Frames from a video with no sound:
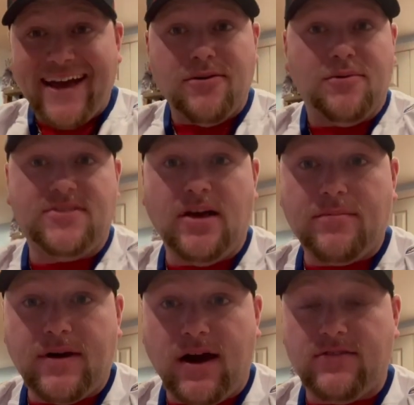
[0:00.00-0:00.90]
What's
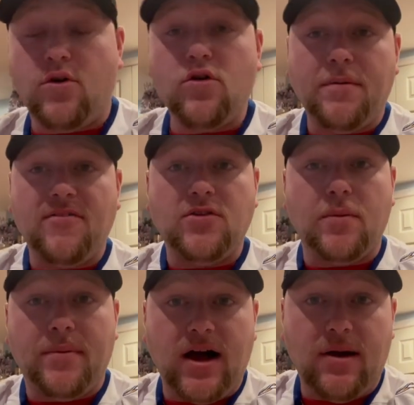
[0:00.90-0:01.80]
up, guys? Your host, Buffalo
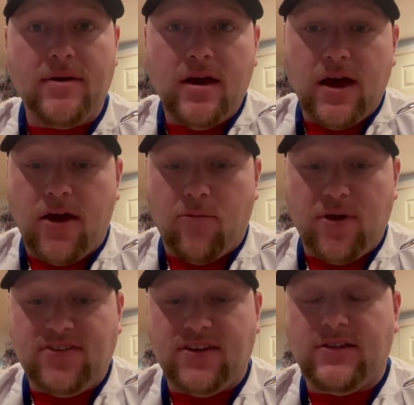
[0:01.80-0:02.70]
Bob. And
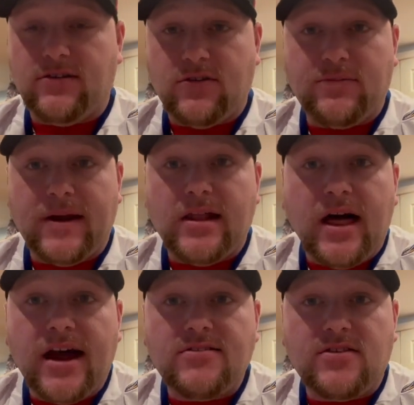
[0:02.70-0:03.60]
recently, there's been a
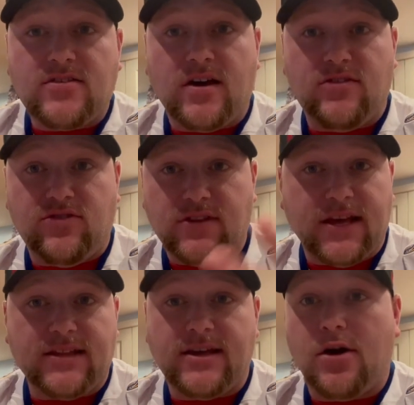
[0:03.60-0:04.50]
lot of discussion
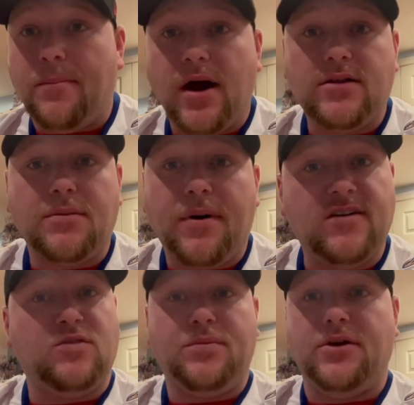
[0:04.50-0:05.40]
lately about the
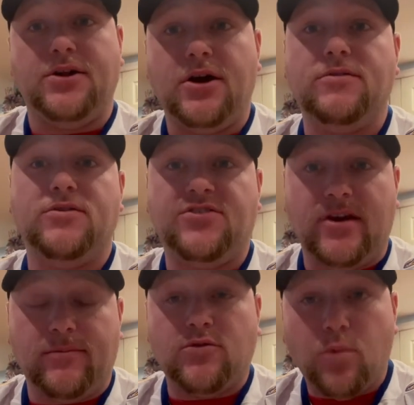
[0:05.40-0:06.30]
possibility of the
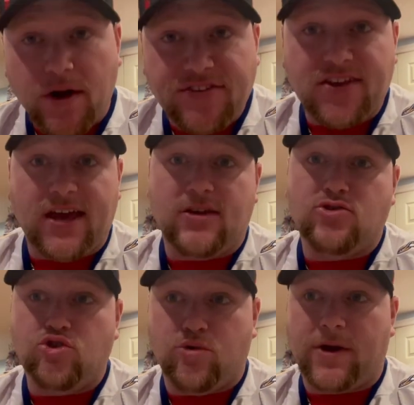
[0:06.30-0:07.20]
Sabres once
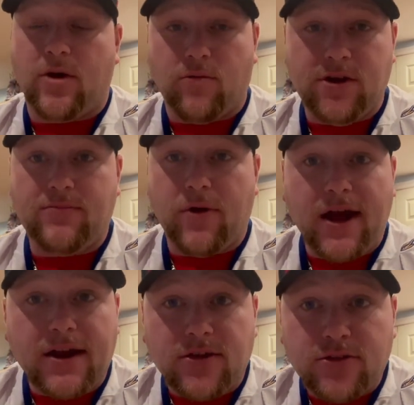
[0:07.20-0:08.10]
again doing a
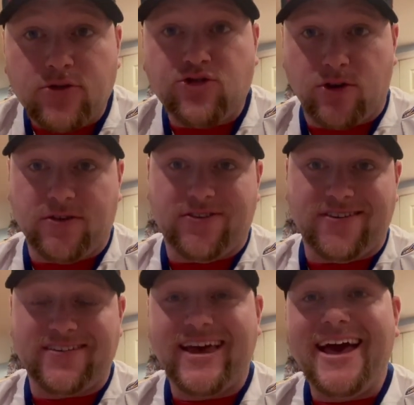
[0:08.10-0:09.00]
rebrand on their
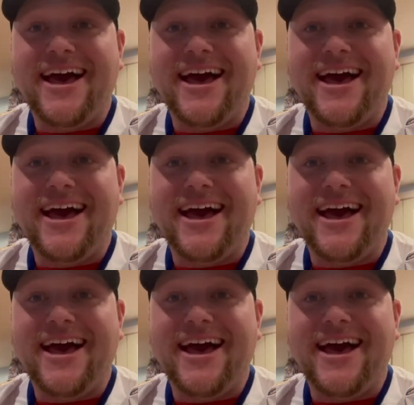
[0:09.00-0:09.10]
jerseys.